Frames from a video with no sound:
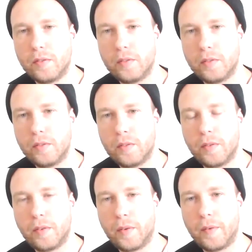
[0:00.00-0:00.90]

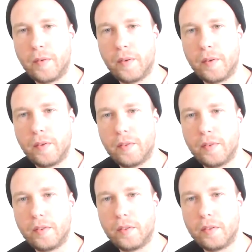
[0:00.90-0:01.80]

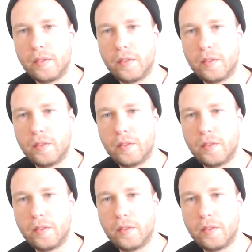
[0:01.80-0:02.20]
(not speaking)